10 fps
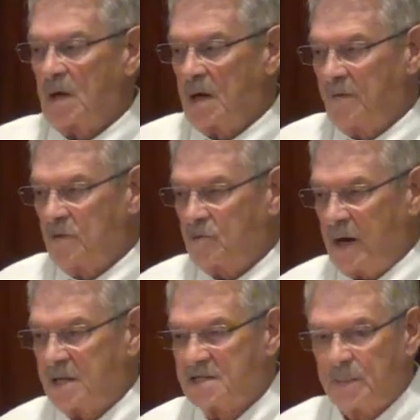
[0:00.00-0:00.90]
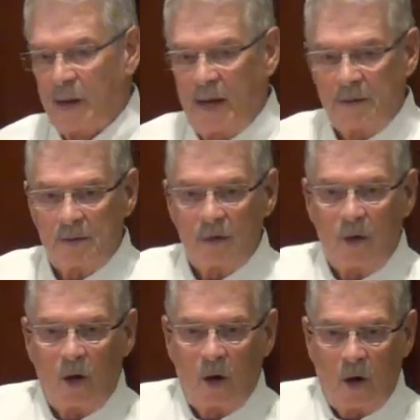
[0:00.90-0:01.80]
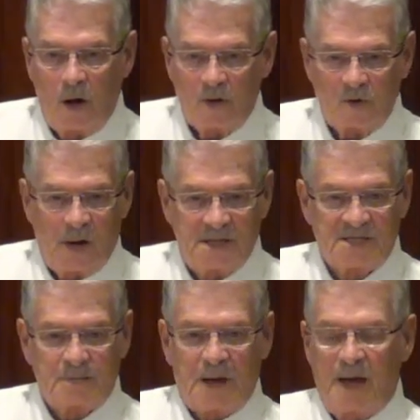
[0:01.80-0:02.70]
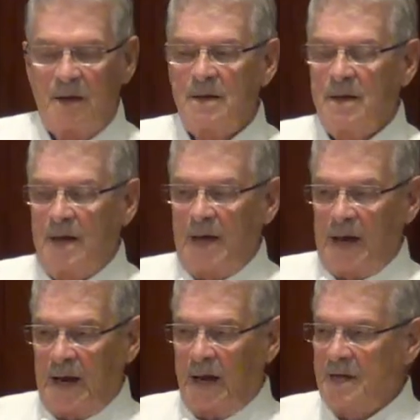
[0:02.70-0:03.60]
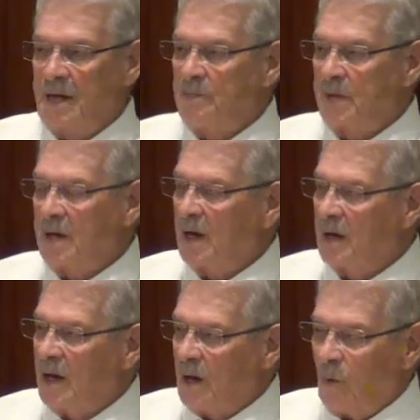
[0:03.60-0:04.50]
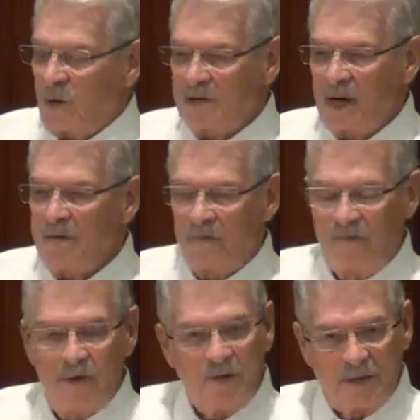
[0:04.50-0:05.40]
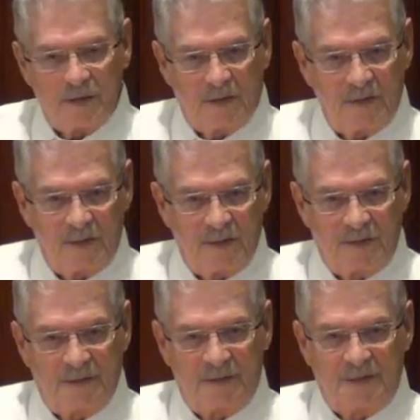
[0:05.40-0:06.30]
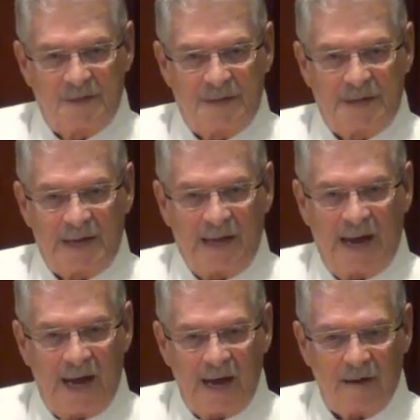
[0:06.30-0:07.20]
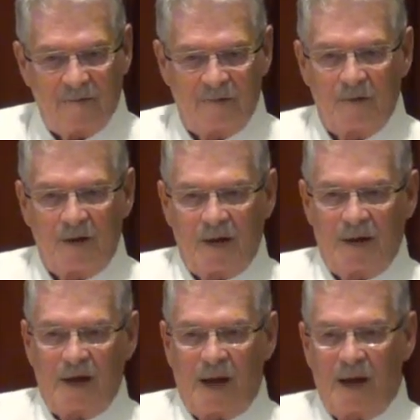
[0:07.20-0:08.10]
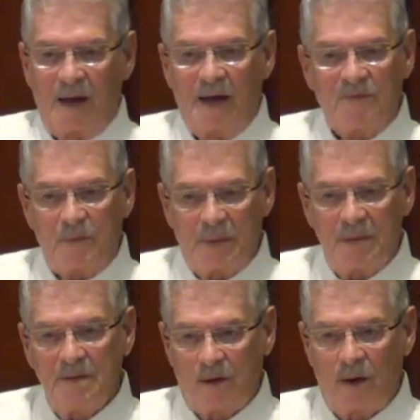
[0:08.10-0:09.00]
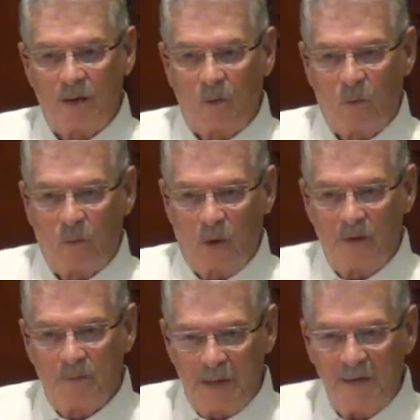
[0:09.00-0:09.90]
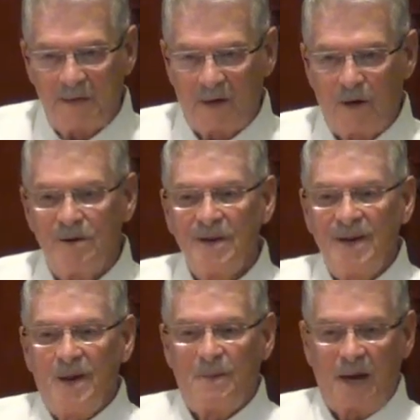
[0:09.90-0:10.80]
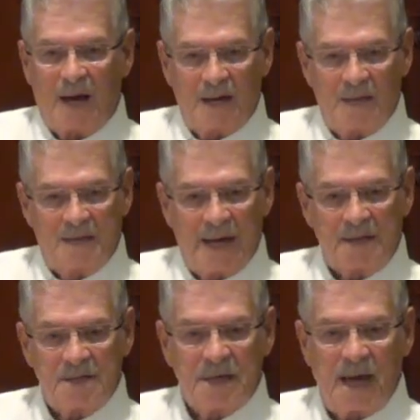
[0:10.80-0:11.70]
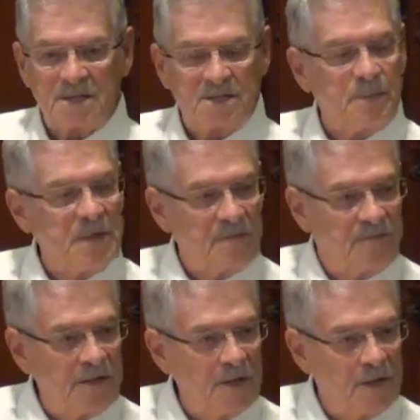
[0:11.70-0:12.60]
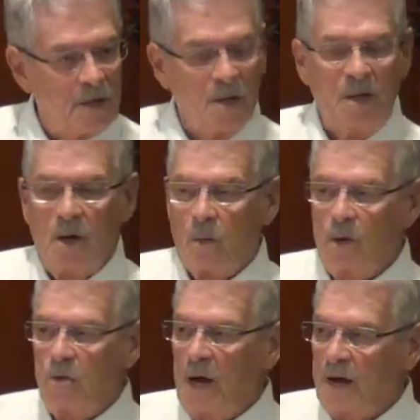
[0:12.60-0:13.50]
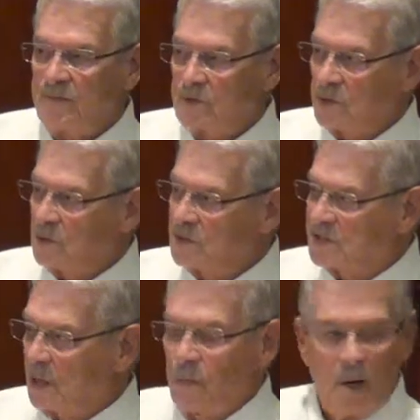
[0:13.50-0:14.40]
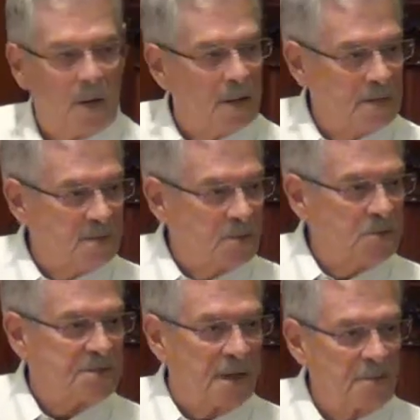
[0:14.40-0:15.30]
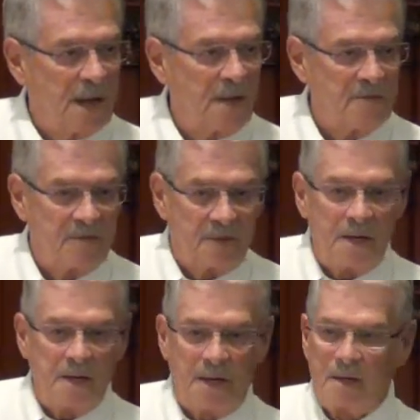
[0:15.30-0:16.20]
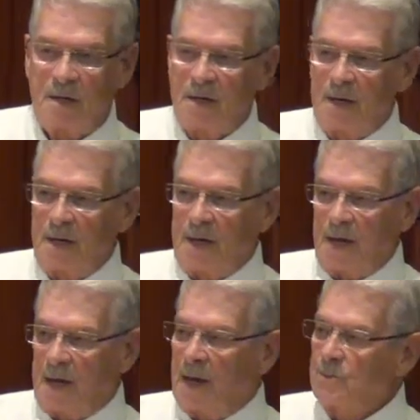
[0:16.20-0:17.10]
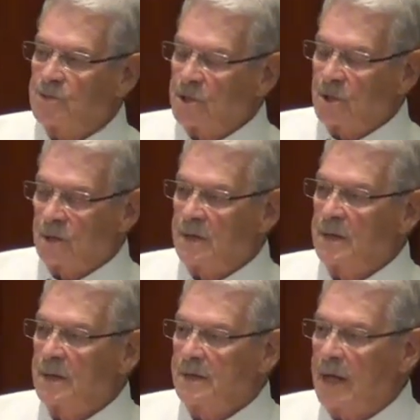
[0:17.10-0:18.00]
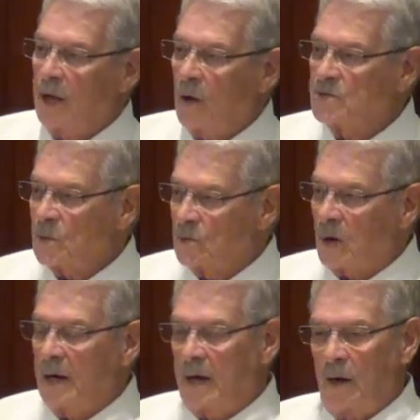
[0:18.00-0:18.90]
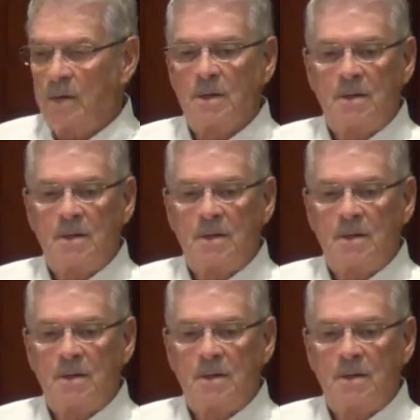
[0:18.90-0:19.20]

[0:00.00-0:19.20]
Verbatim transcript: liver transplant, heart transplant. And I keep thinking, what kind of fear did, did they have? I haven't been there. I don't want to be there. But I, that it has to be a fear where you have to turn somewhere and do some kind of thinking. And I'm sure they also cried out